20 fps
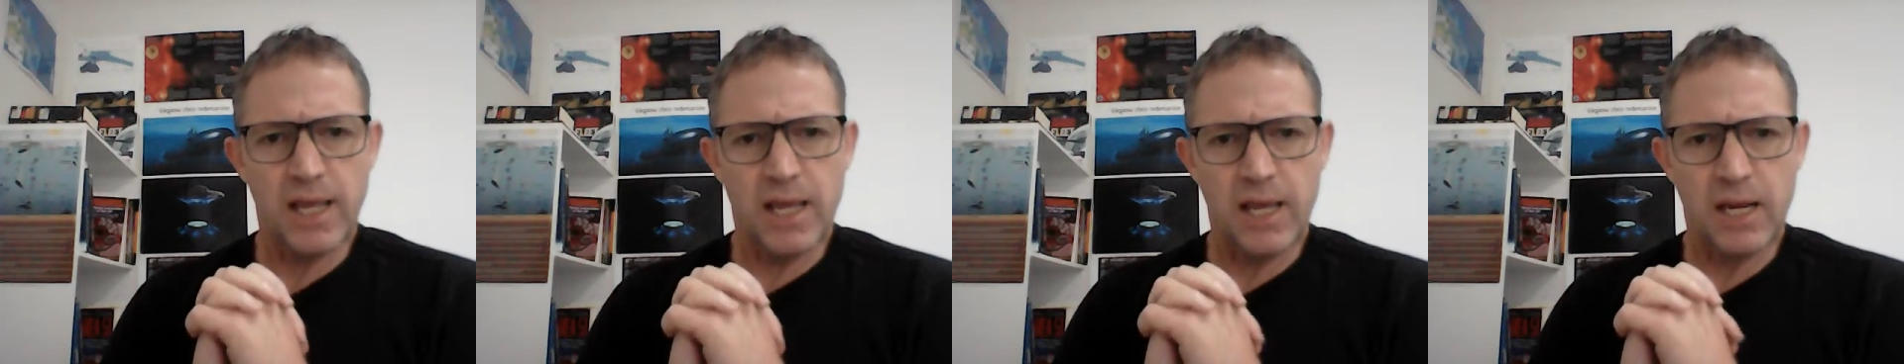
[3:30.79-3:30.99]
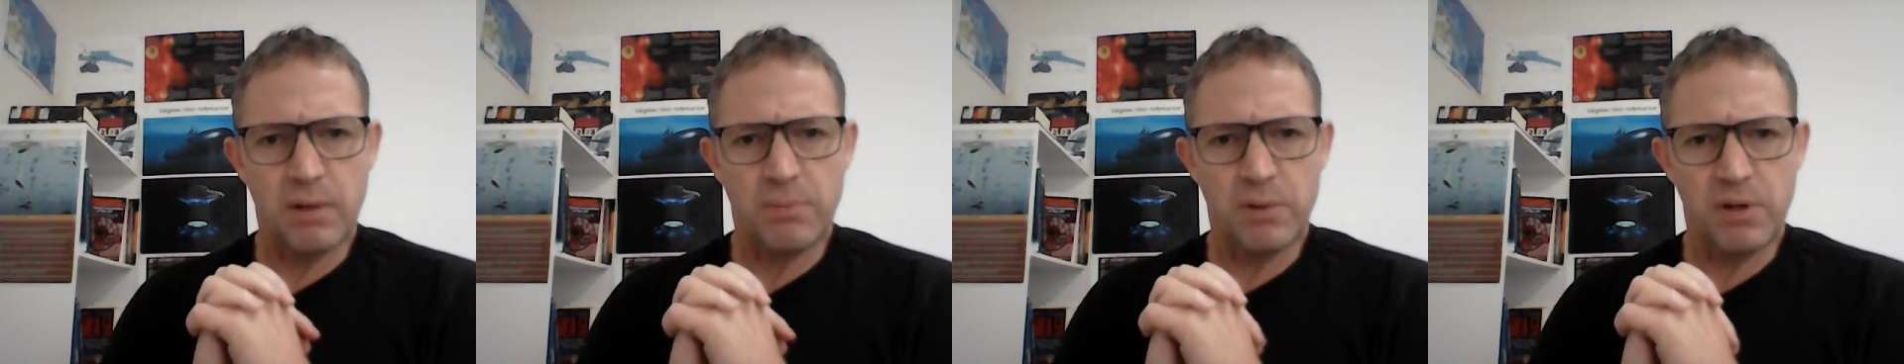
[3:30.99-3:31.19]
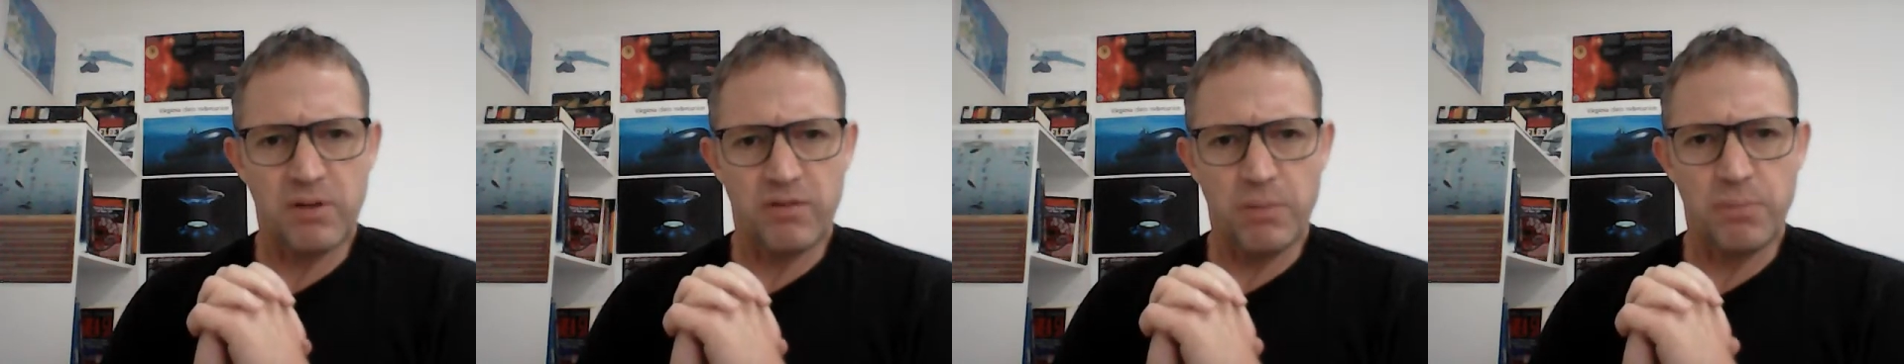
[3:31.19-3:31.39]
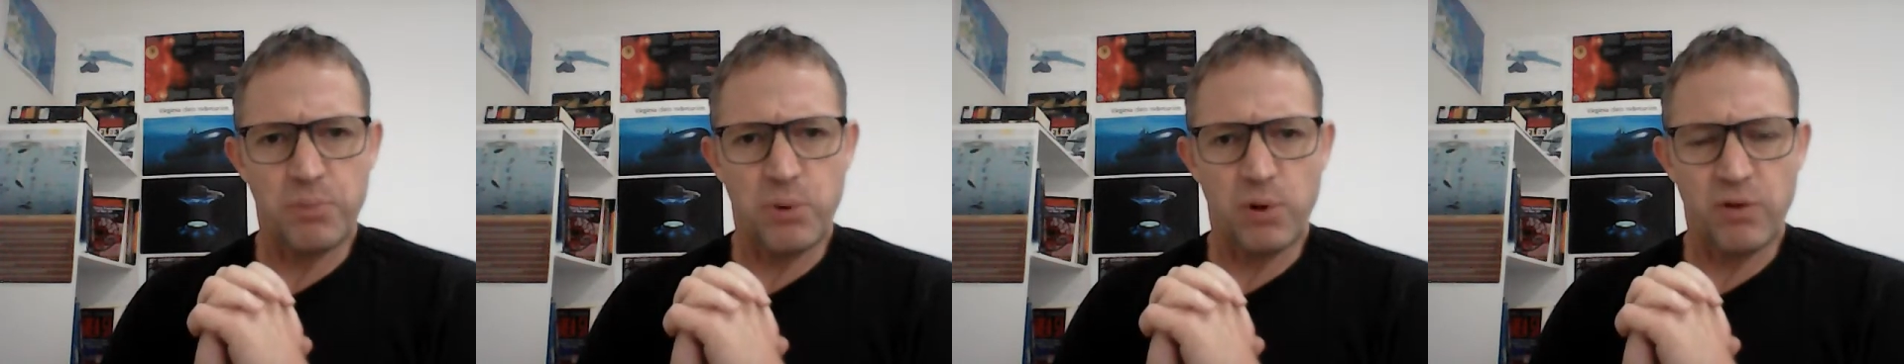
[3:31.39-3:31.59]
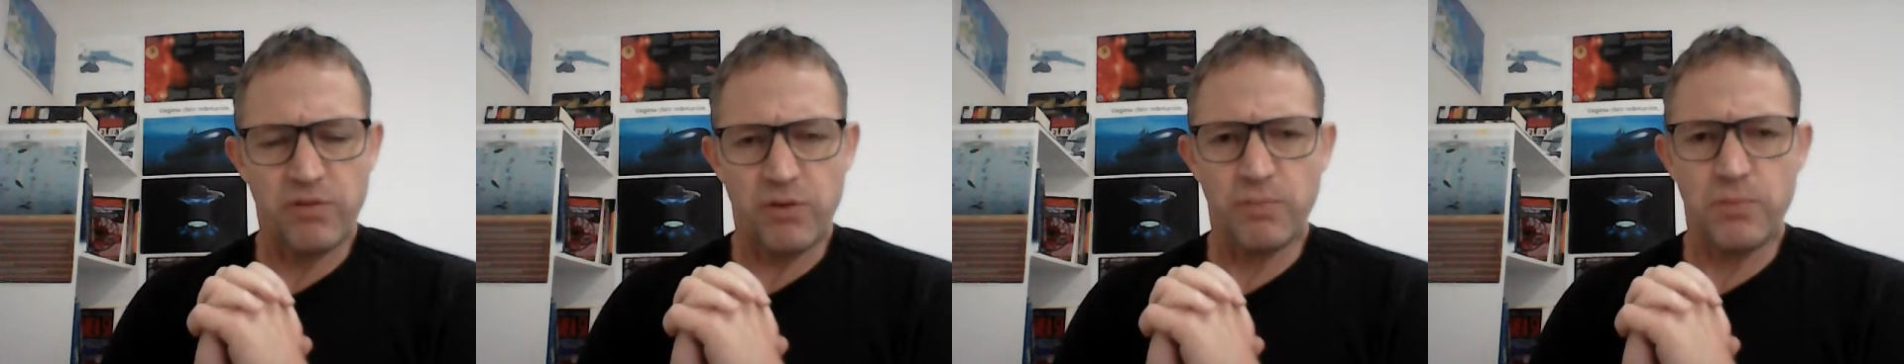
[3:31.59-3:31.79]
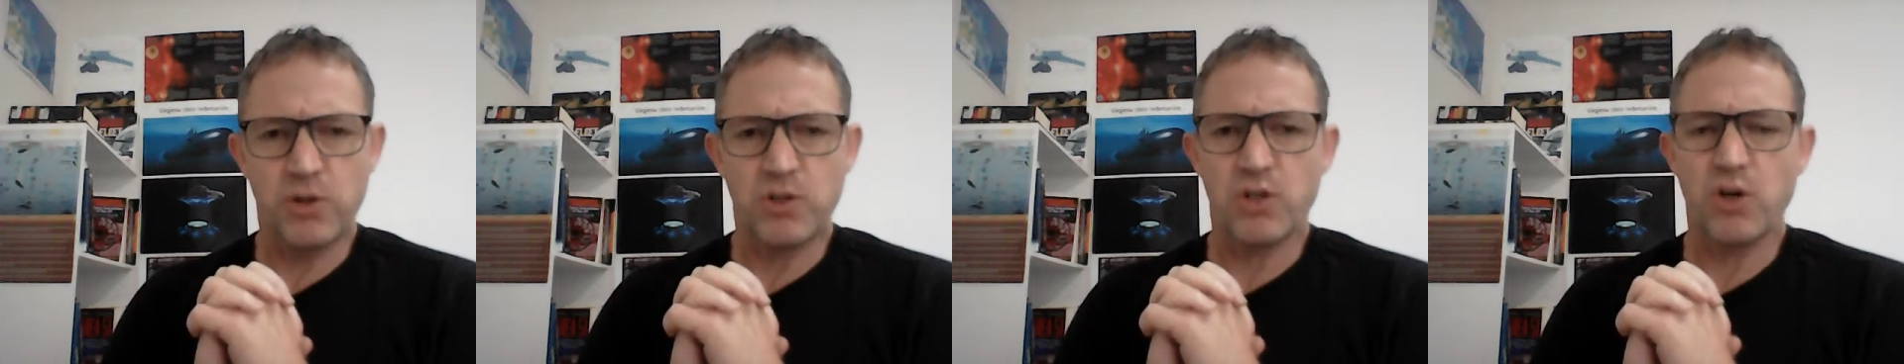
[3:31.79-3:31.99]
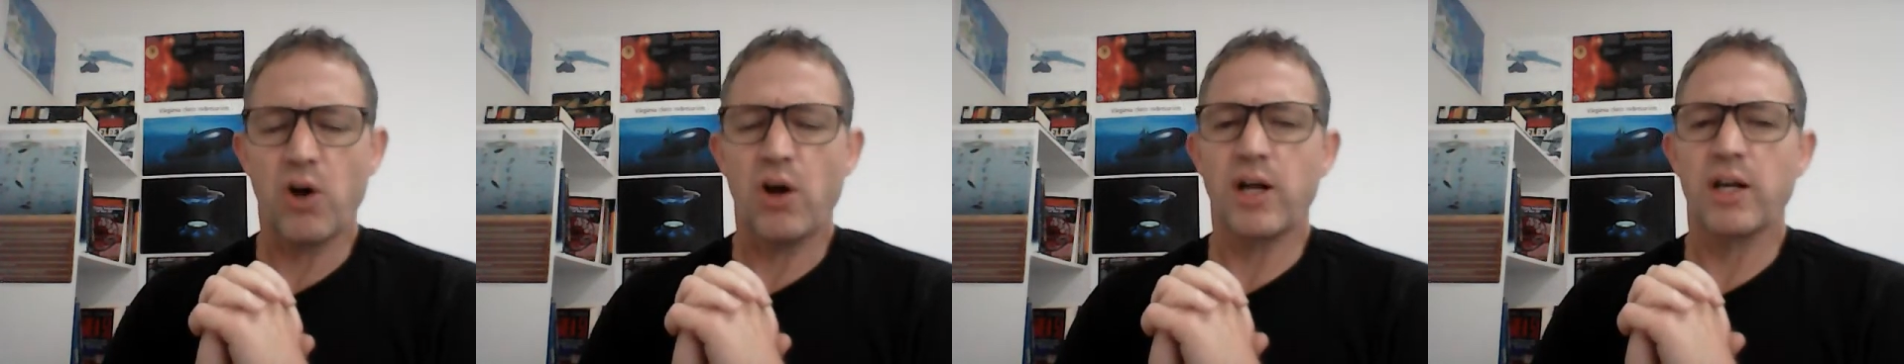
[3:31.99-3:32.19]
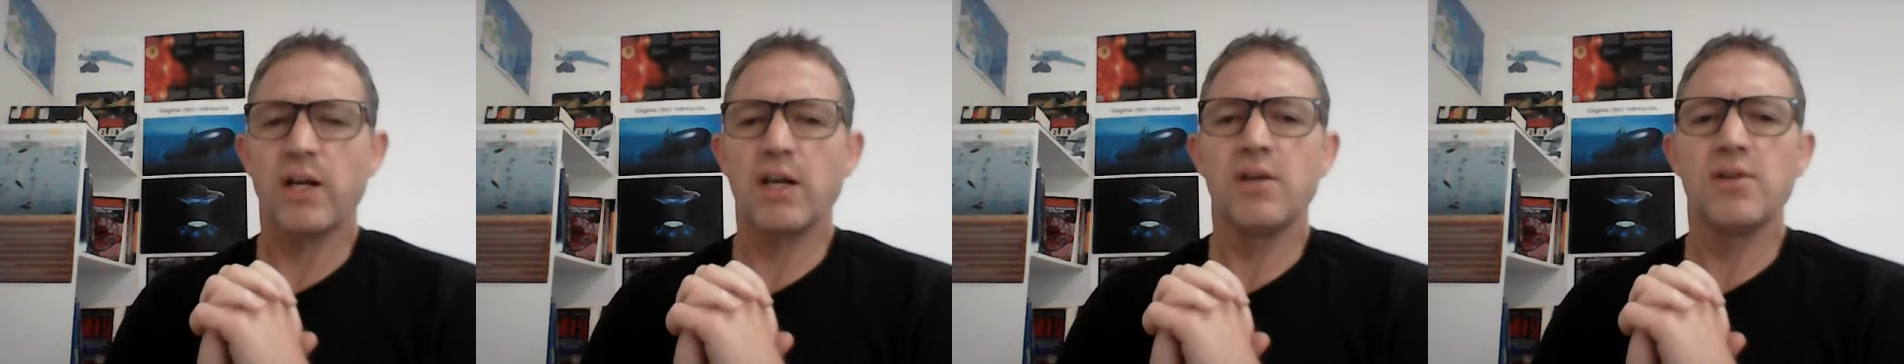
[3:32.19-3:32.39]
and a bit of input from the
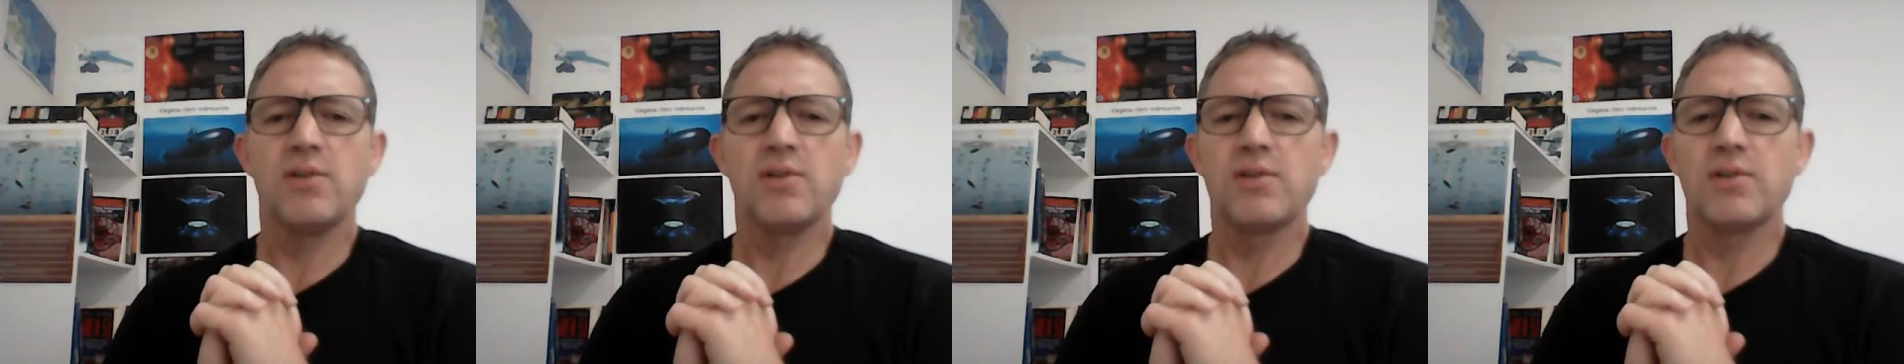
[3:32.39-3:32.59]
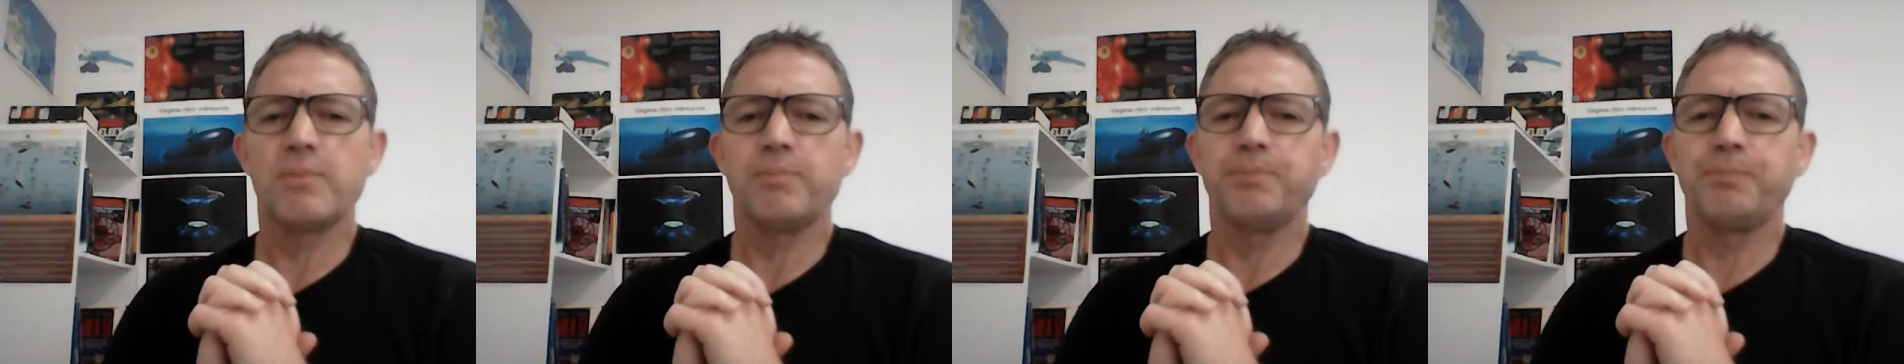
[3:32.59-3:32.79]
Chinese.